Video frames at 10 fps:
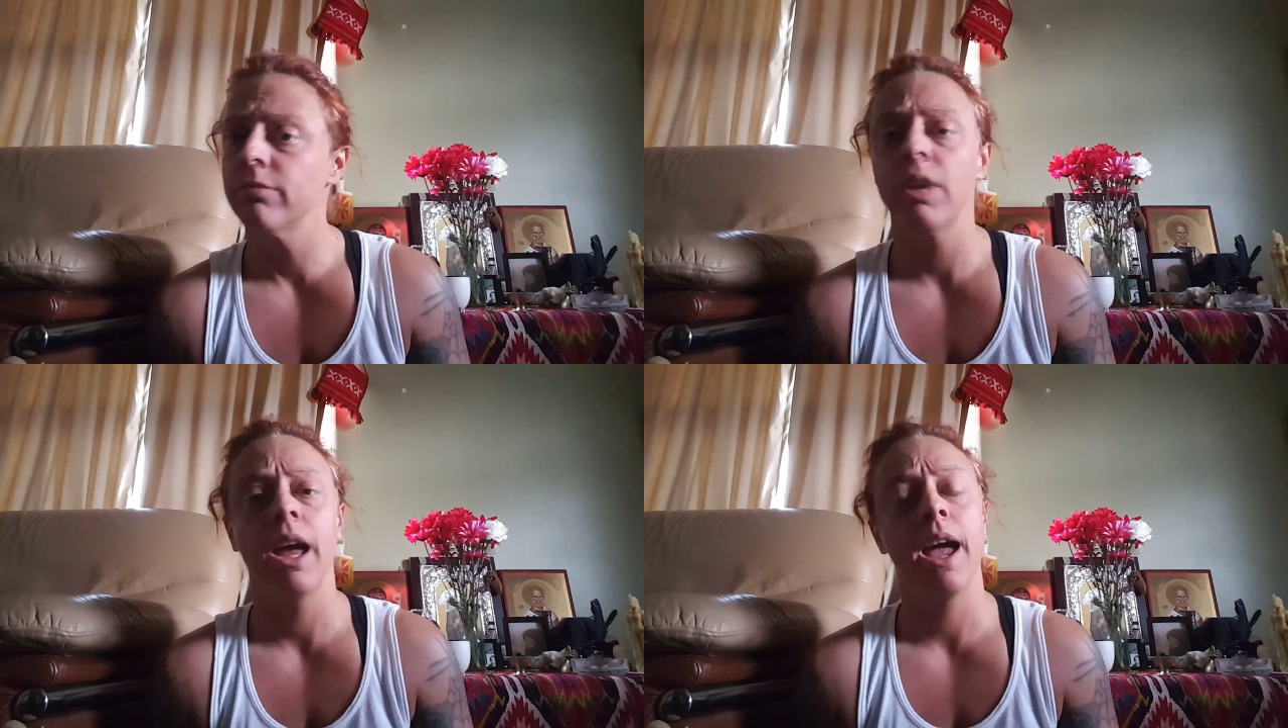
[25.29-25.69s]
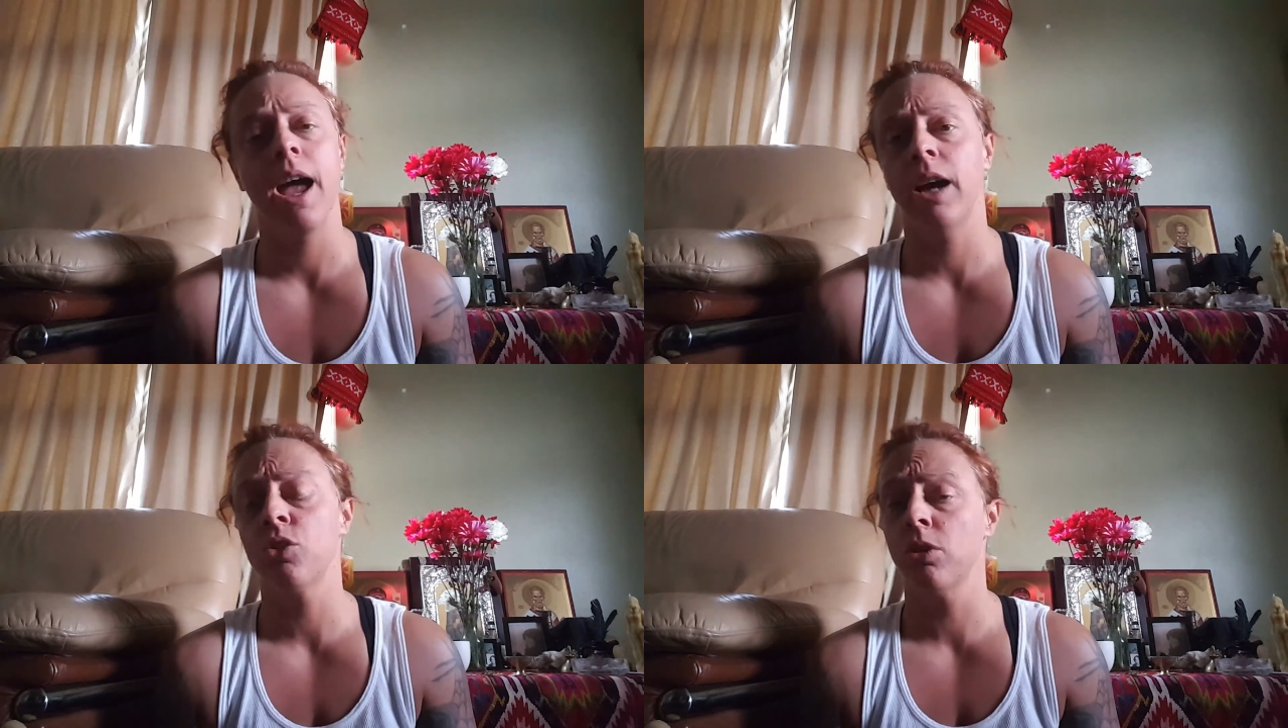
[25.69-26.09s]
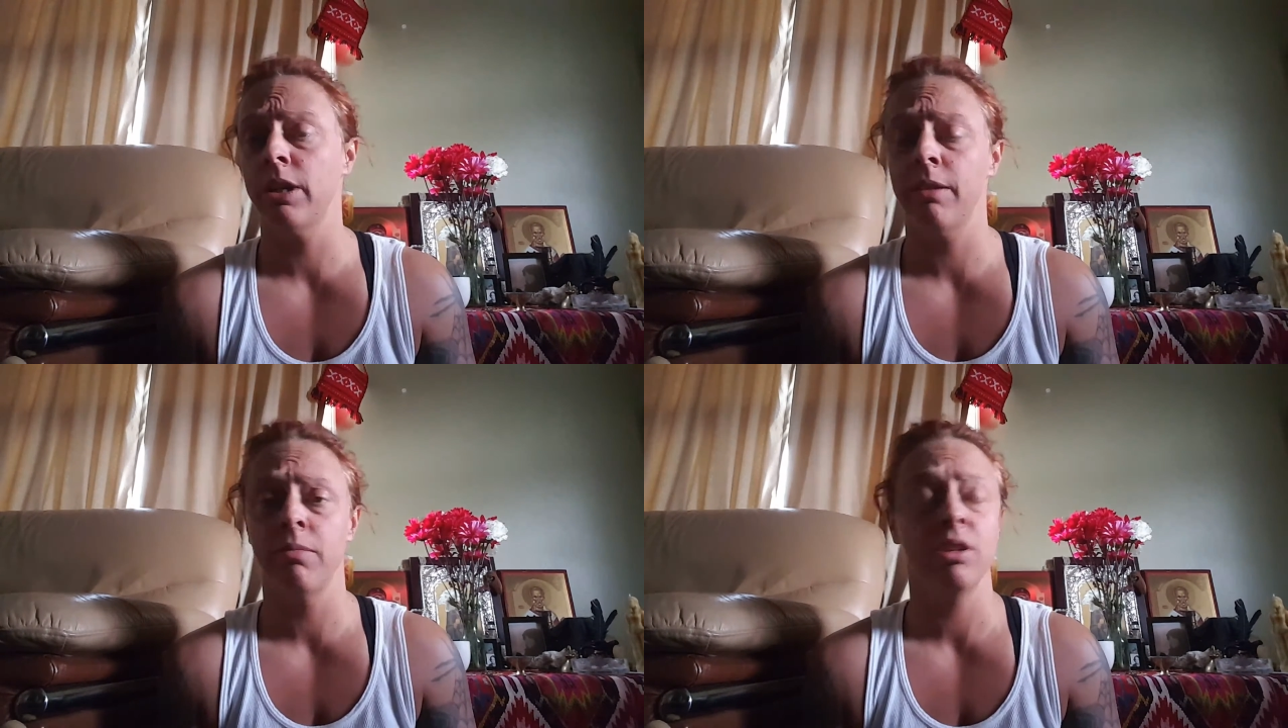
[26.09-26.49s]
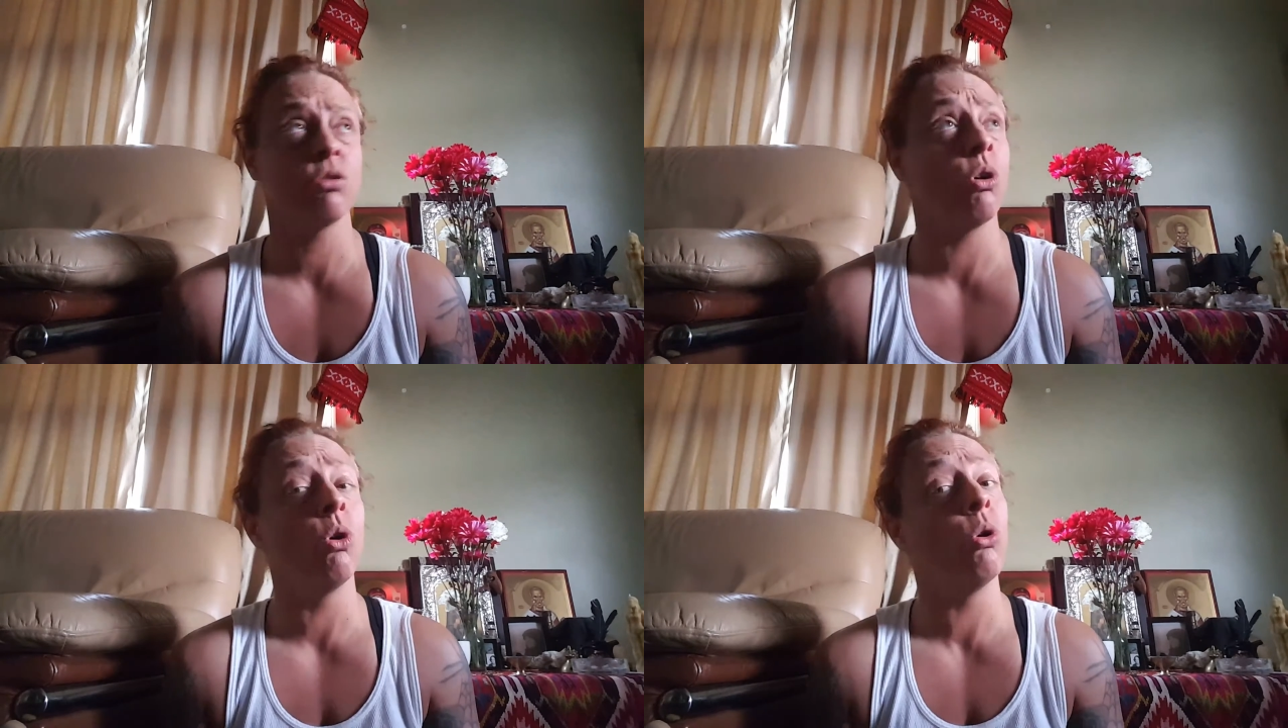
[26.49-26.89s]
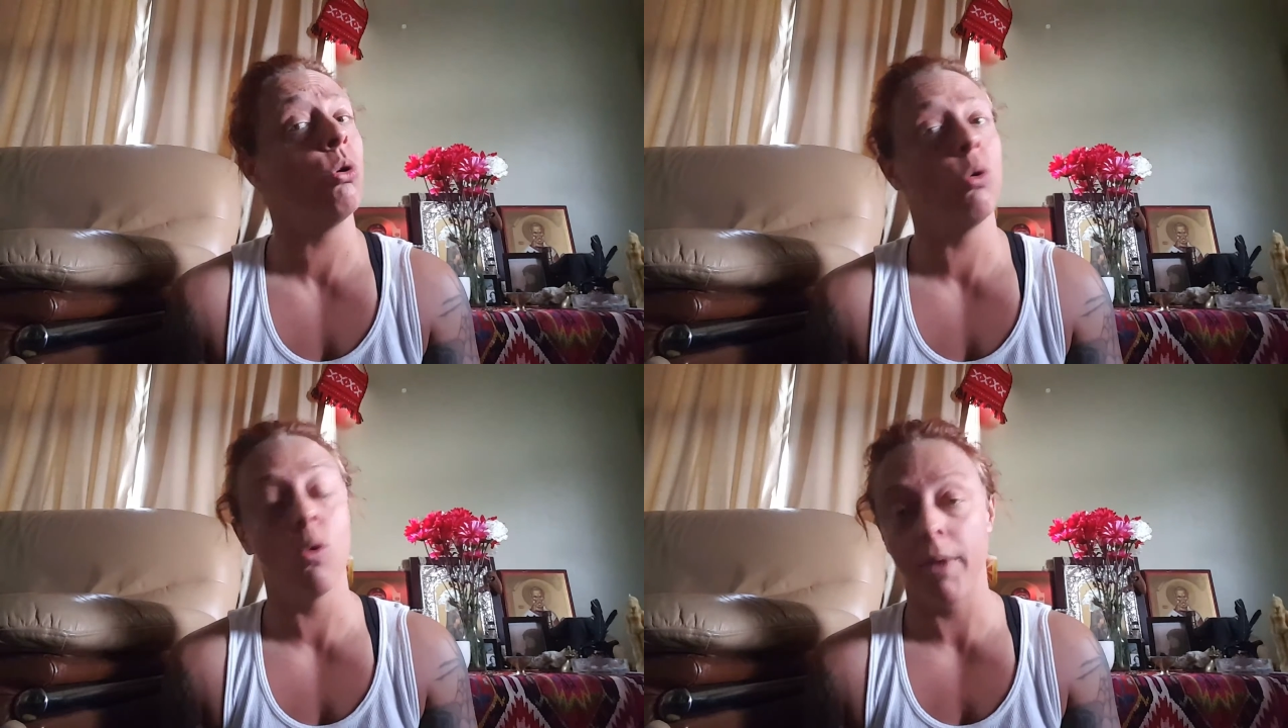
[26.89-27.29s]
It actually can be
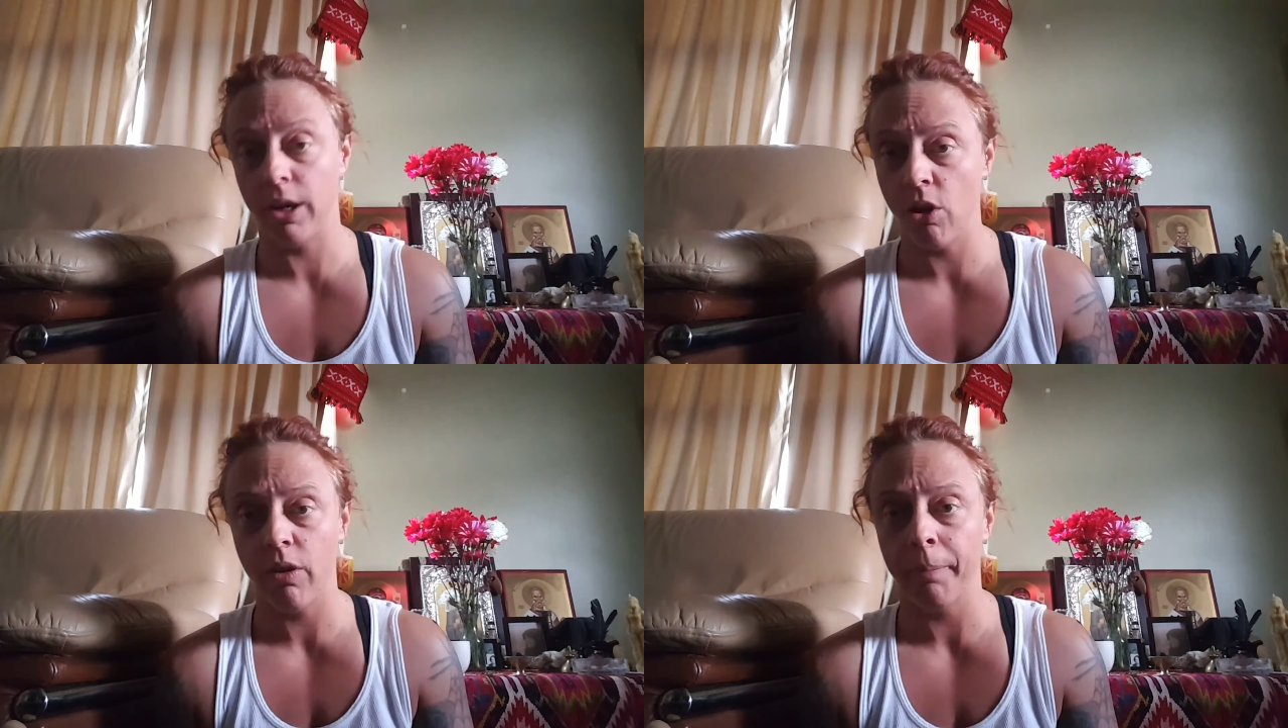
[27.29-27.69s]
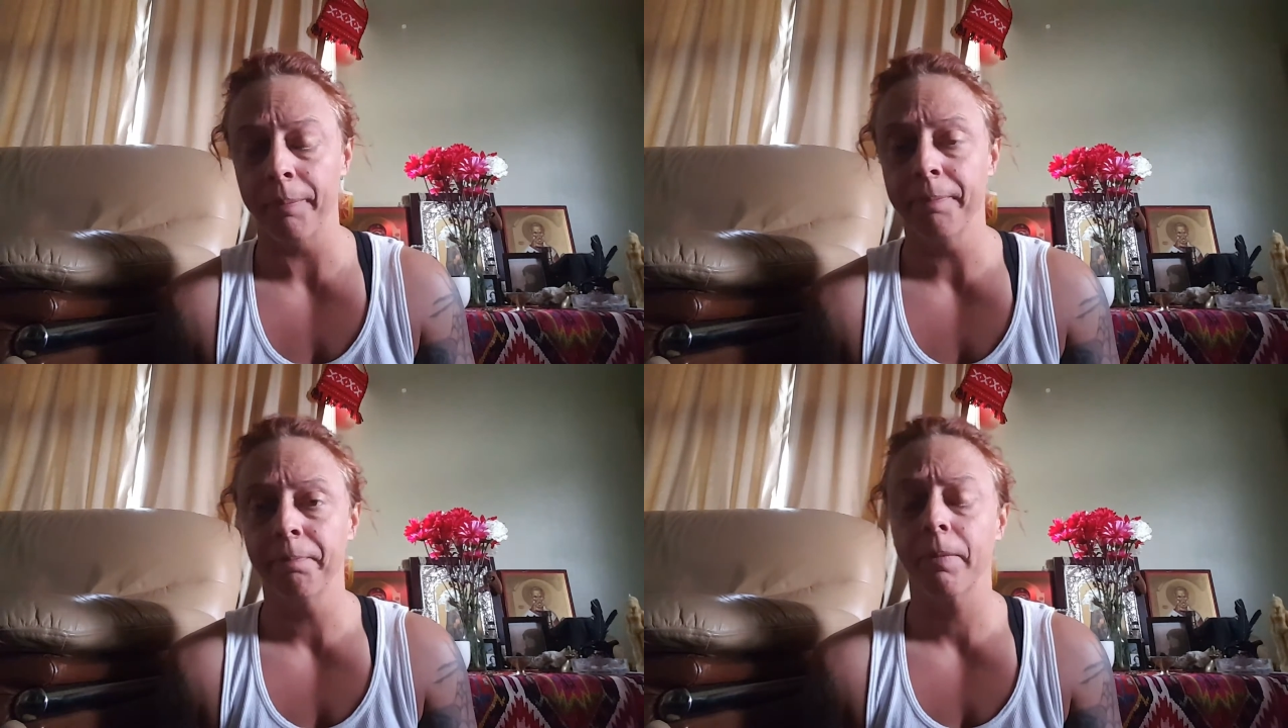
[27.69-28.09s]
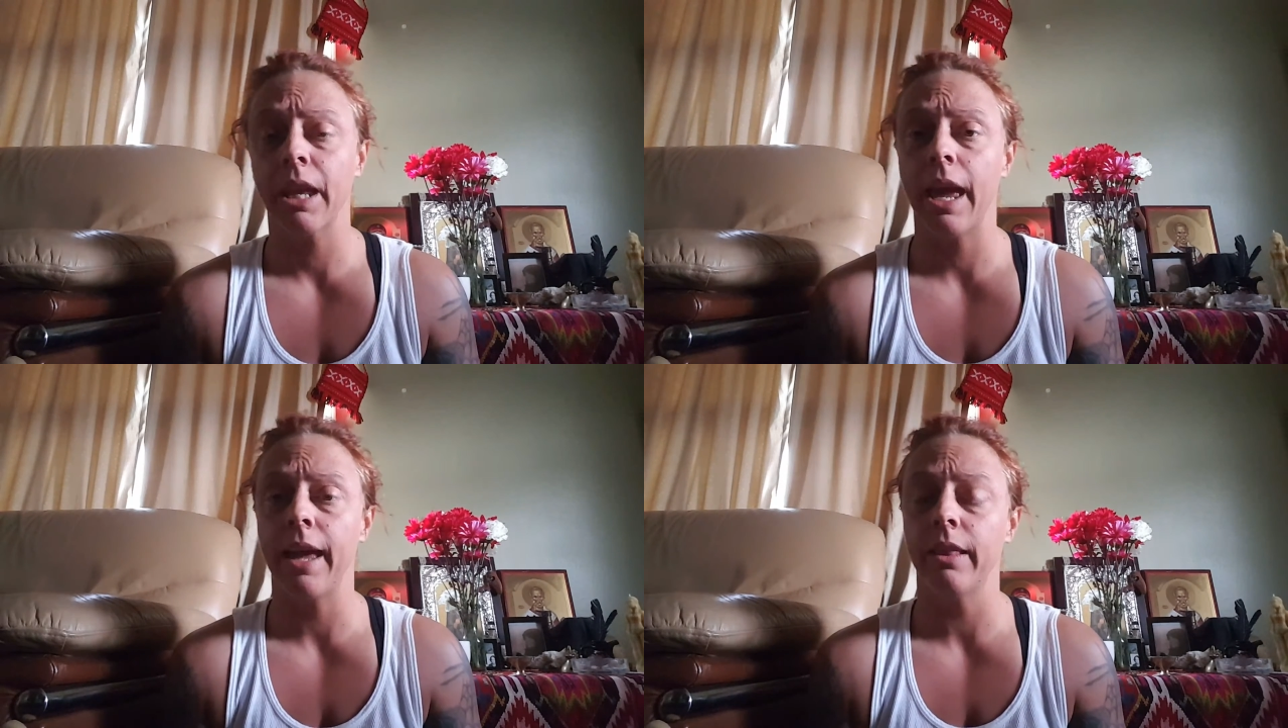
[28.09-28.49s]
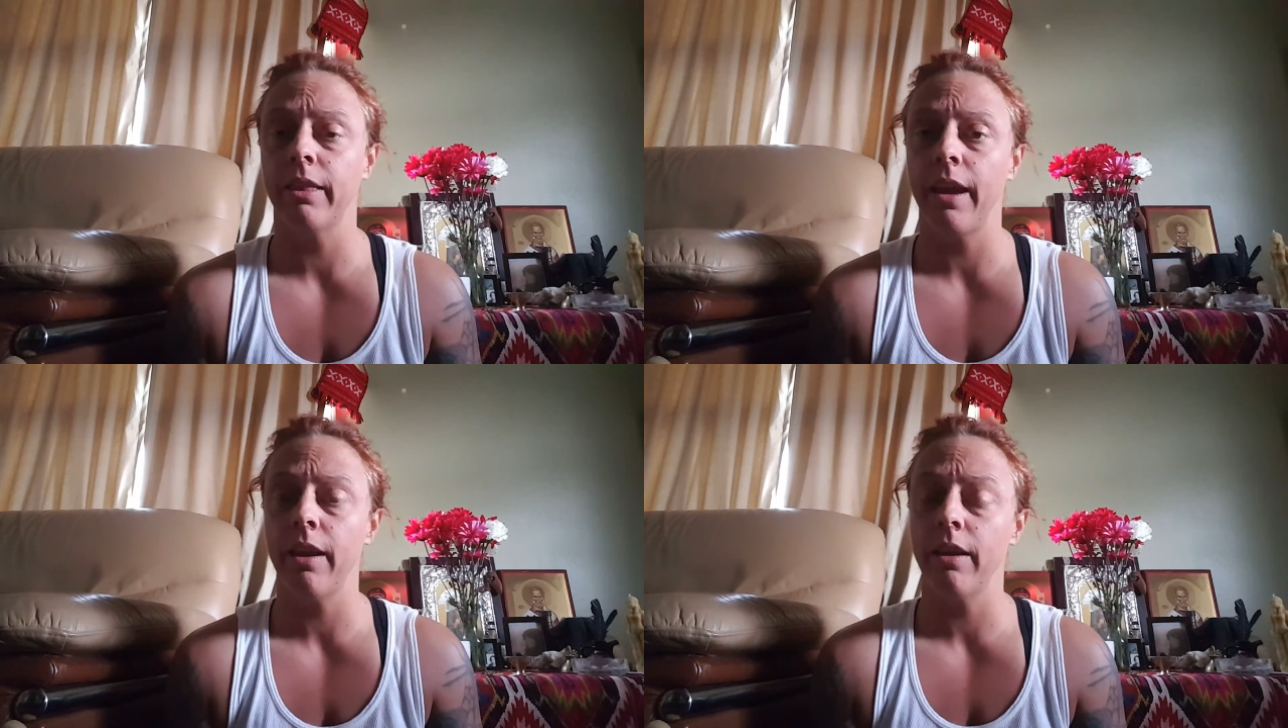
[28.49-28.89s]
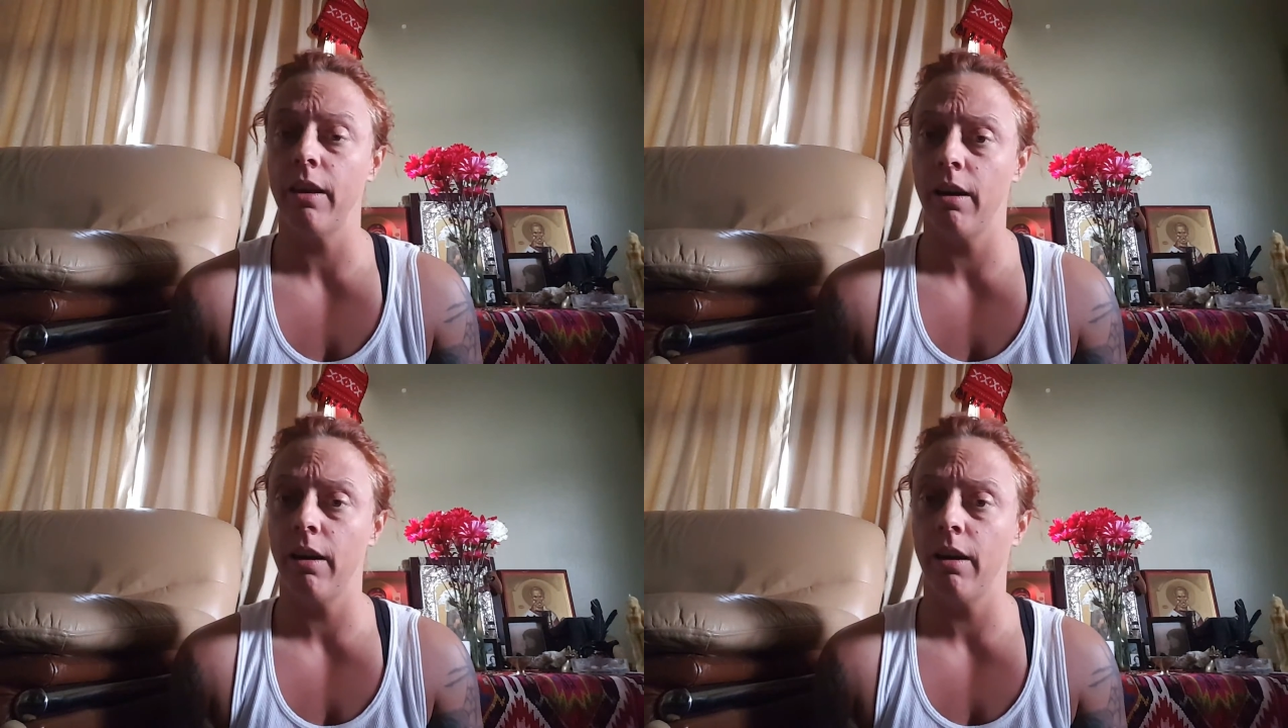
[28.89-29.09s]
so many of them, and they